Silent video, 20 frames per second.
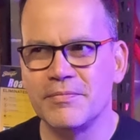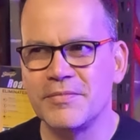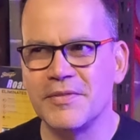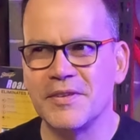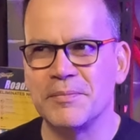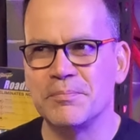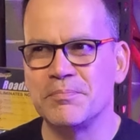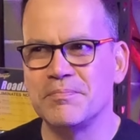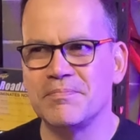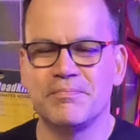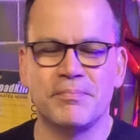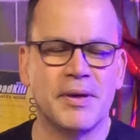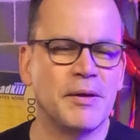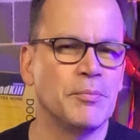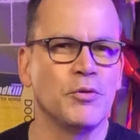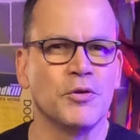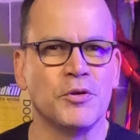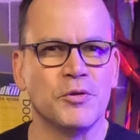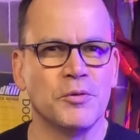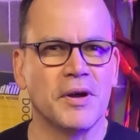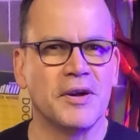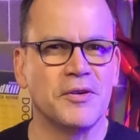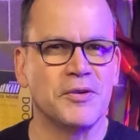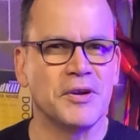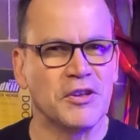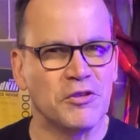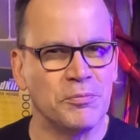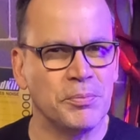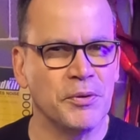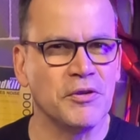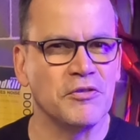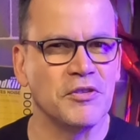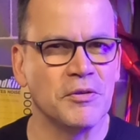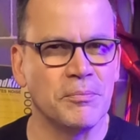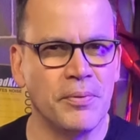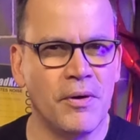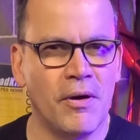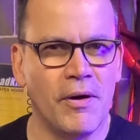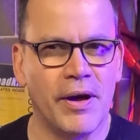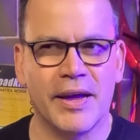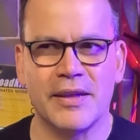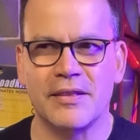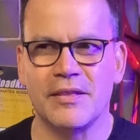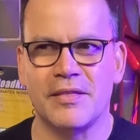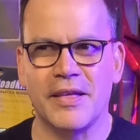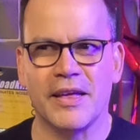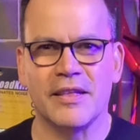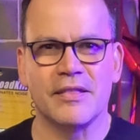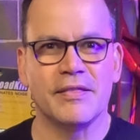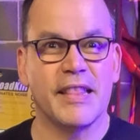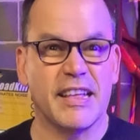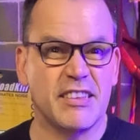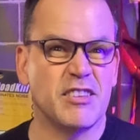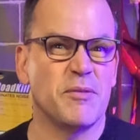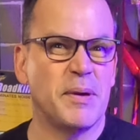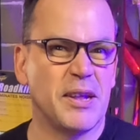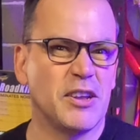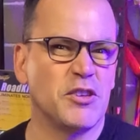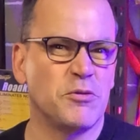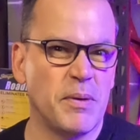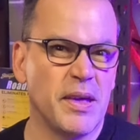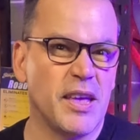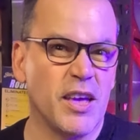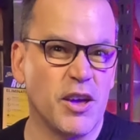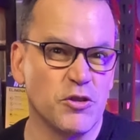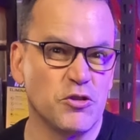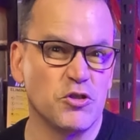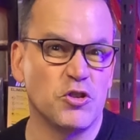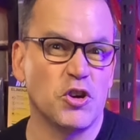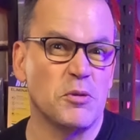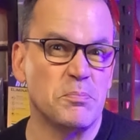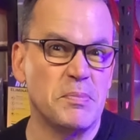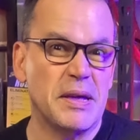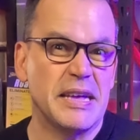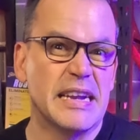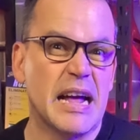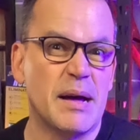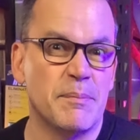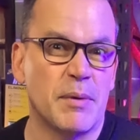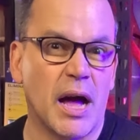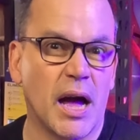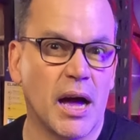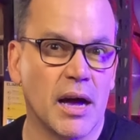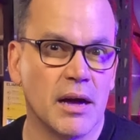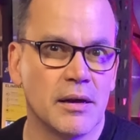the people who are inexperienced in buying to think that's a better speaker because it's got a bigger number.